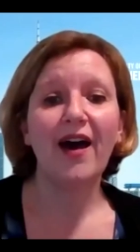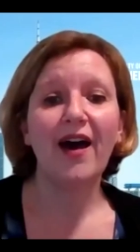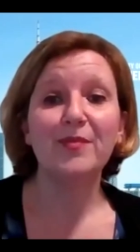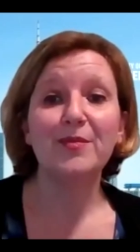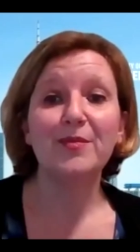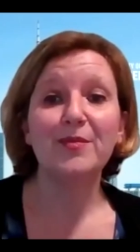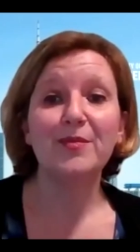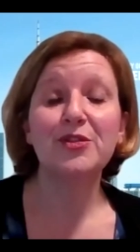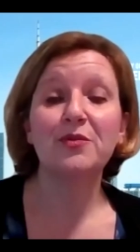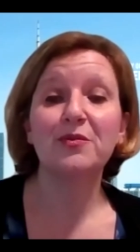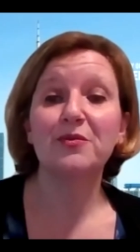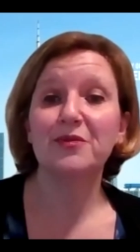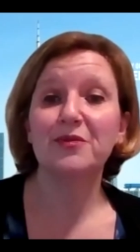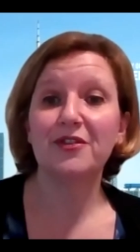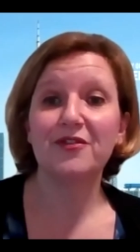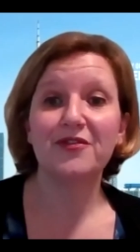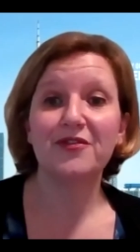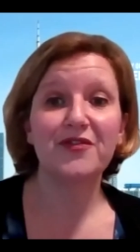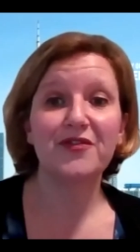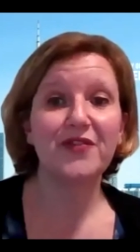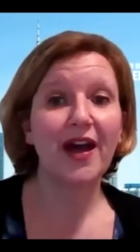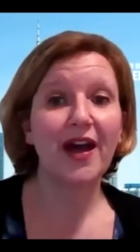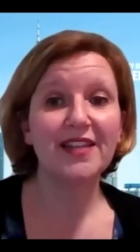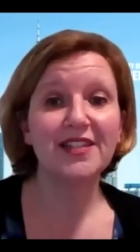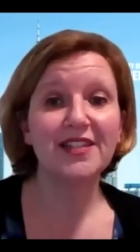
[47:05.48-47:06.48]
So the
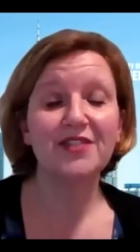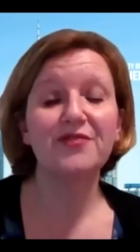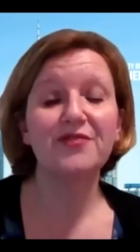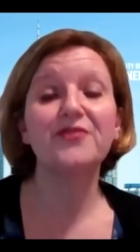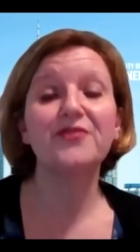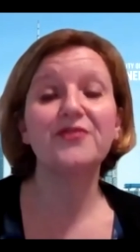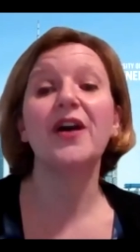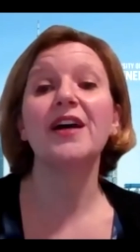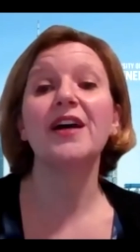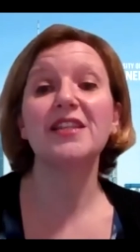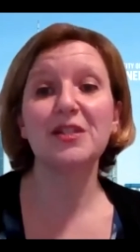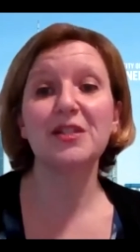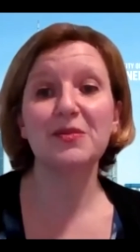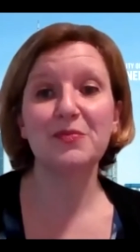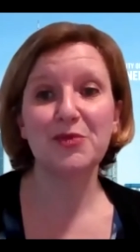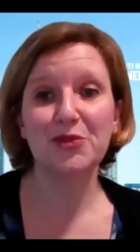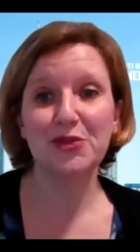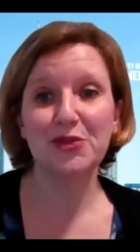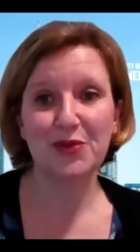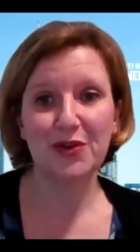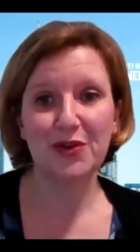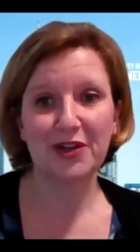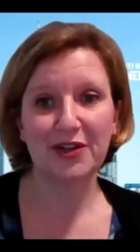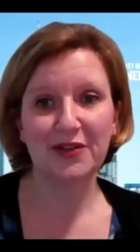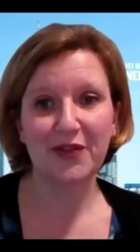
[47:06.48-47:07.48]
vast
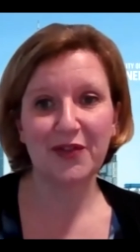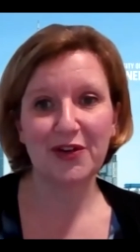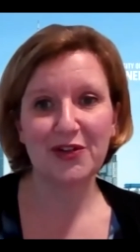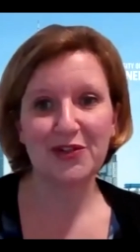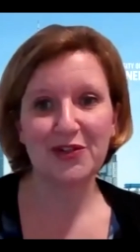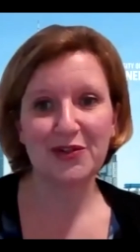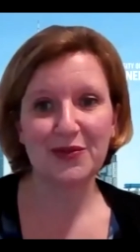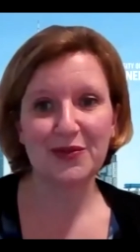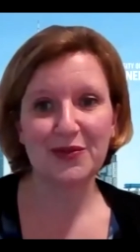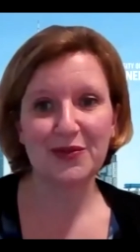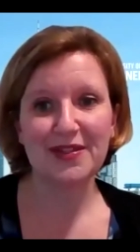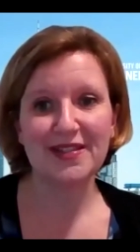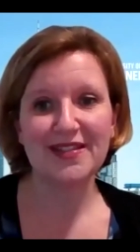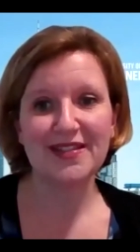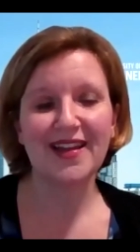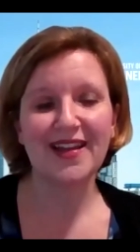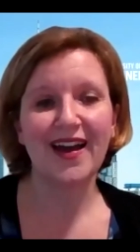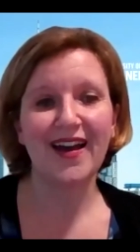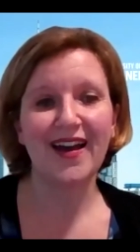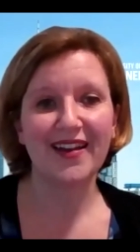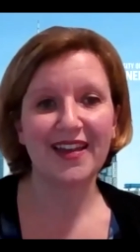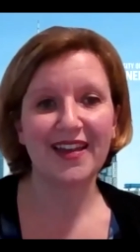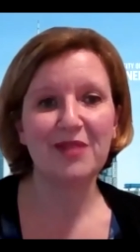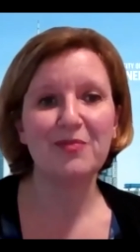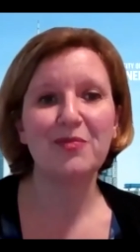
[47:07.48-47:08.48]
majority of our students
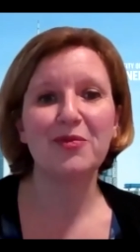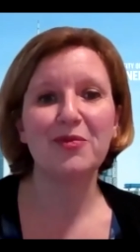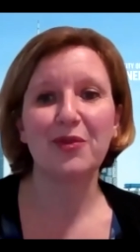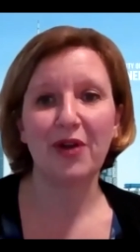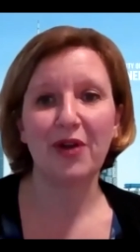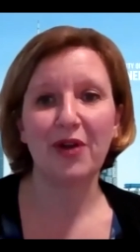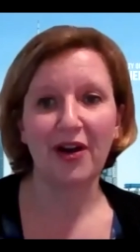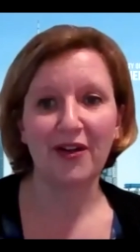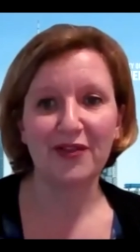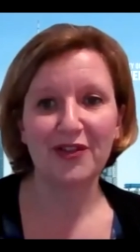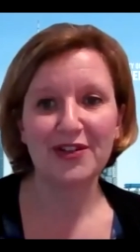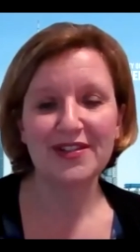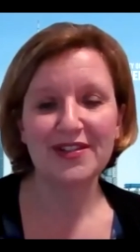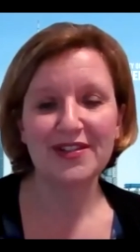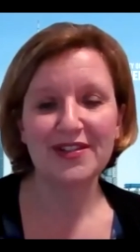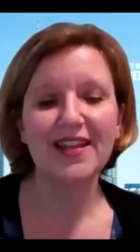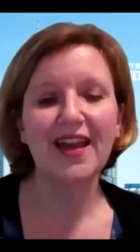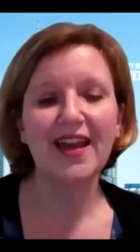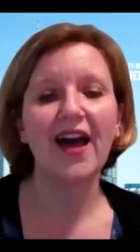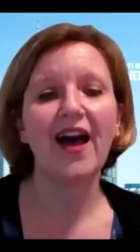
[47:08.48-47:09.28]
keep their offers,